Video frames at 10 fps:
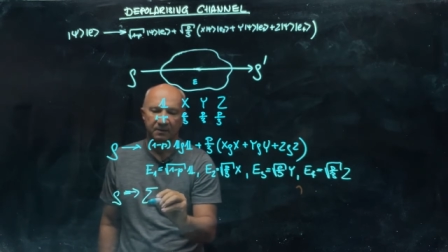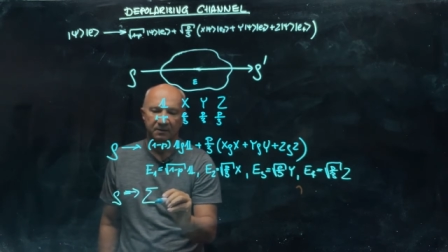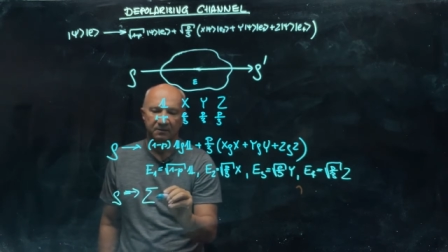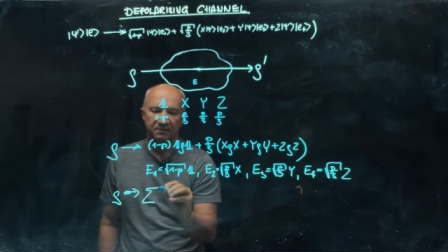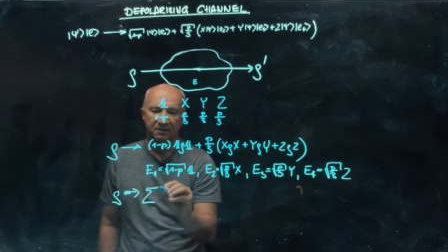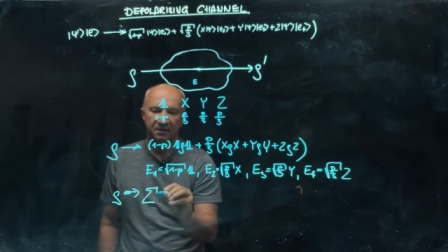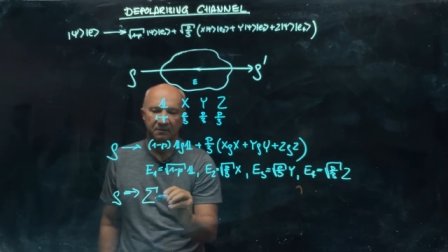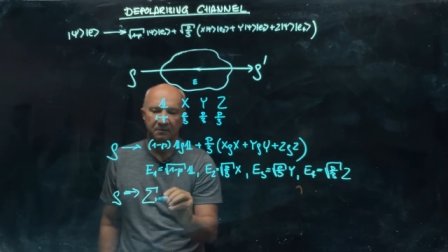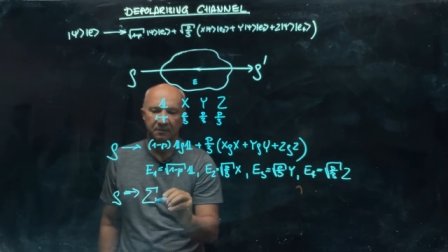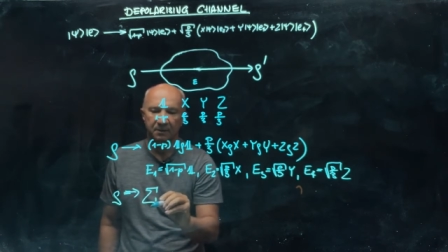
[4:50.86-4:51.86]

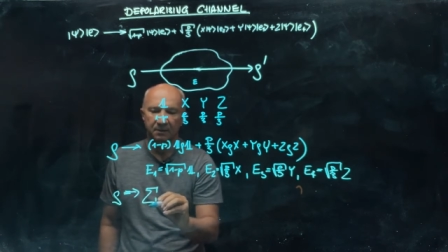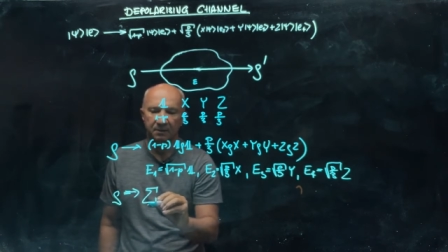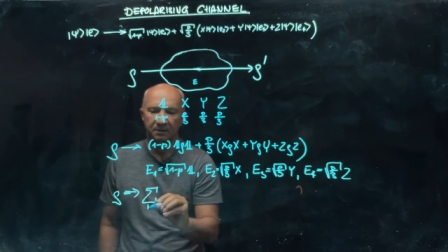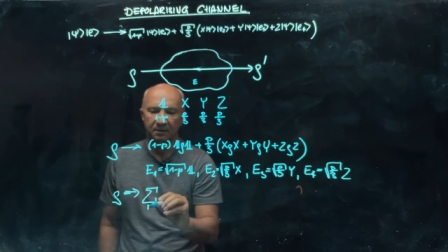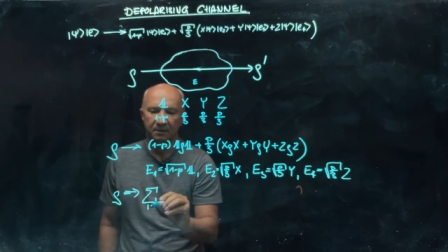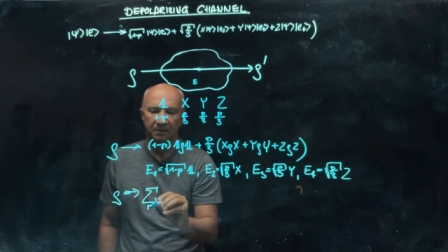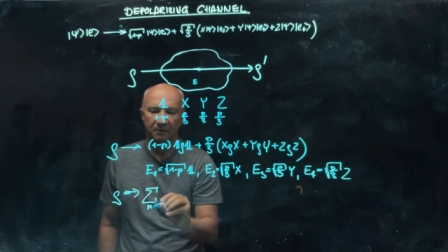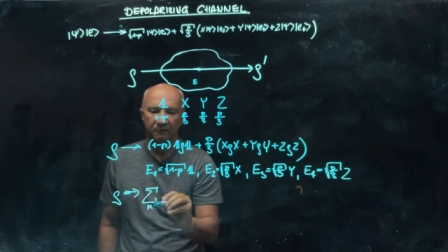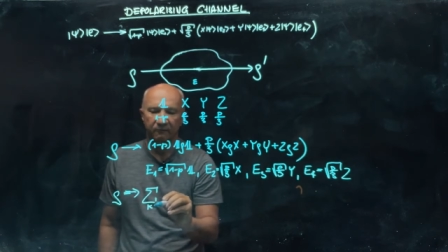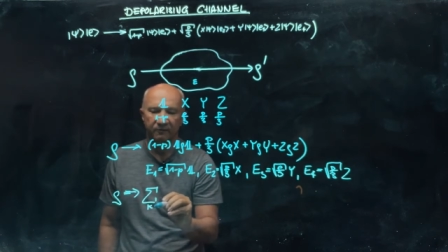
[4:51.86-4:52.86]
sum
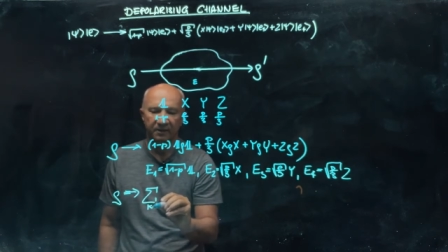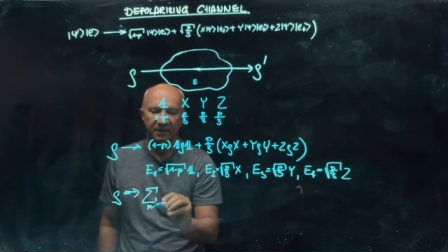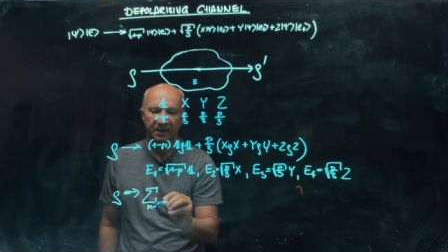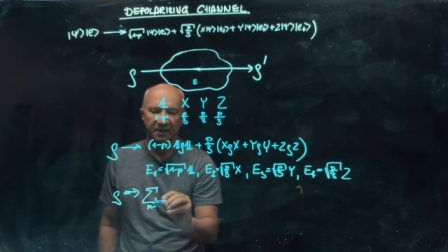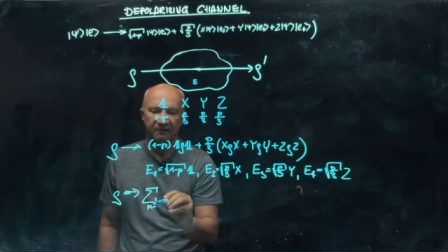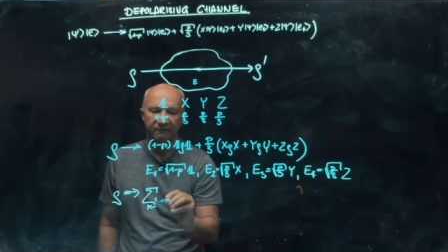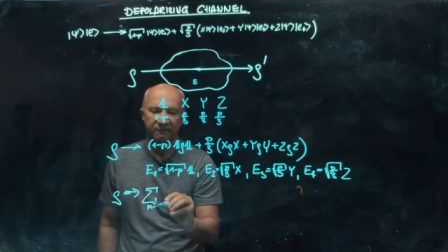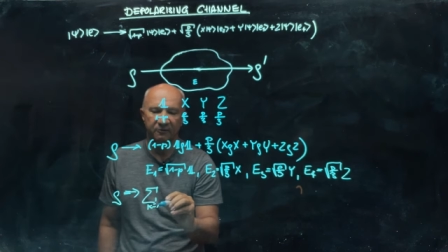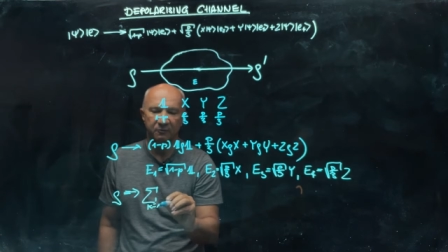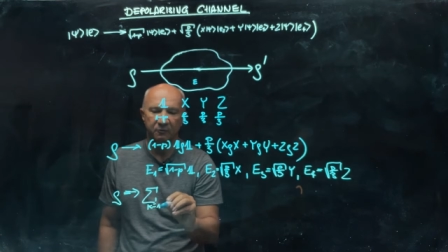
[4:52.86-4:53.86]
over k
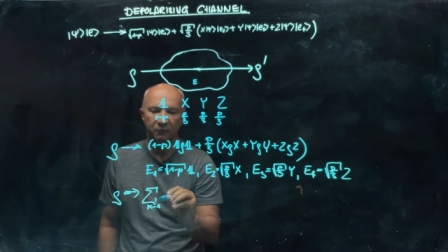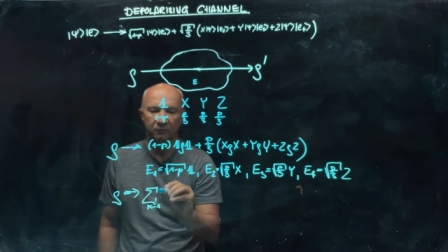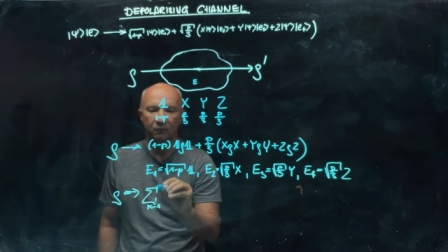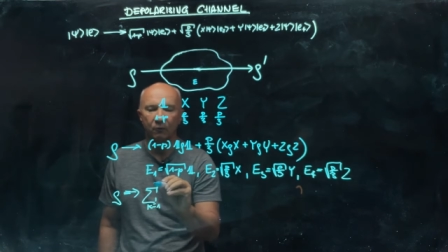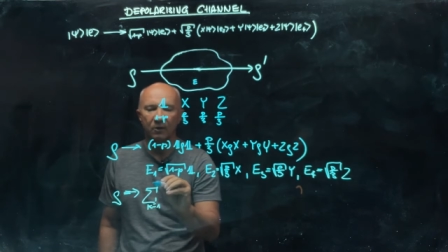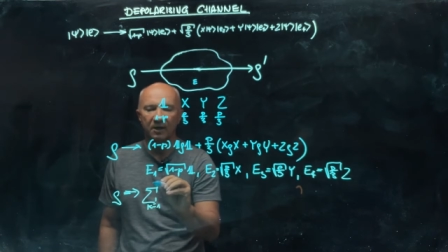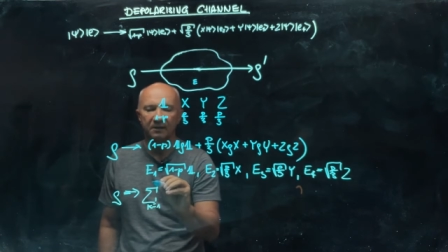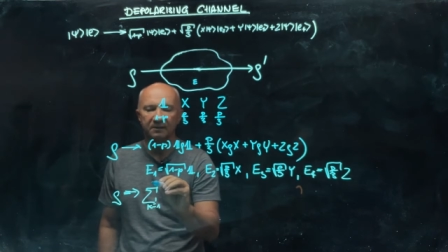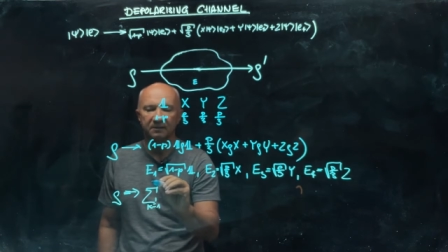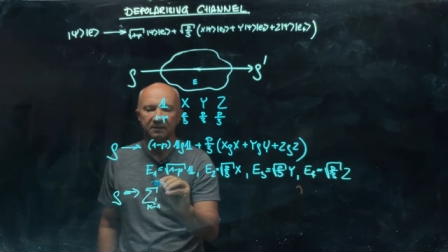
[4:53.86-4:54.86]
from
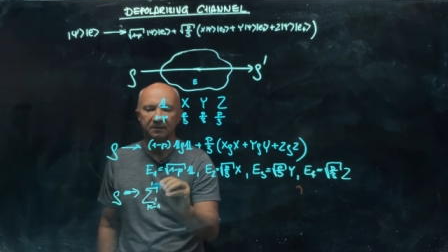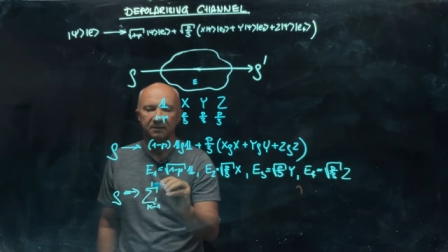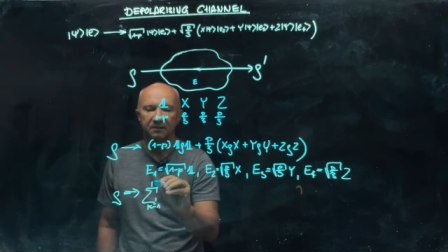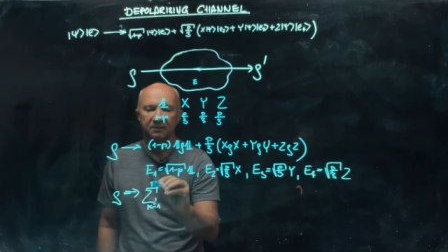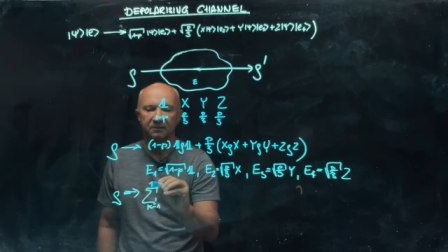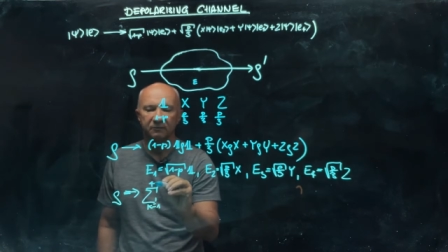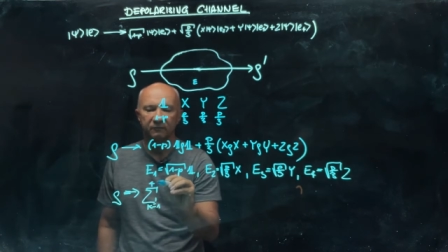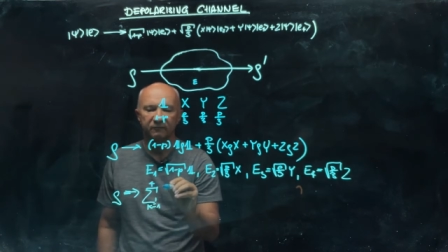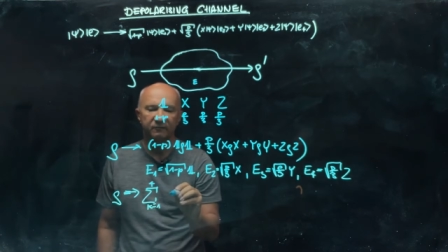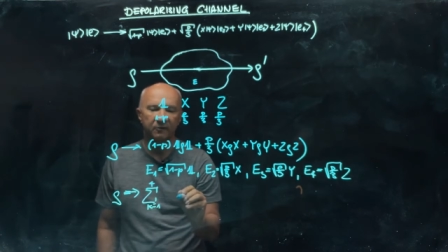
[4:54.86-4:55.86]
1 to
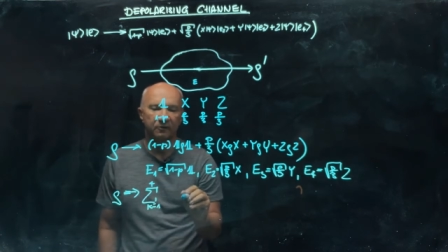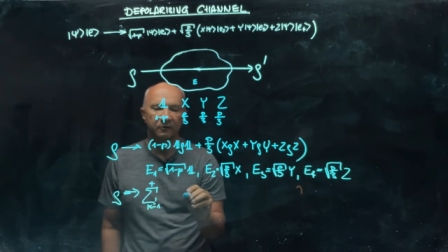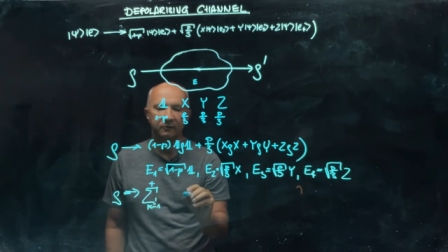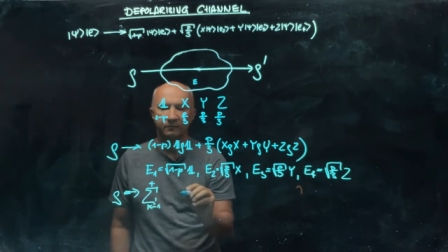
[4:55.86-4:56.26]
4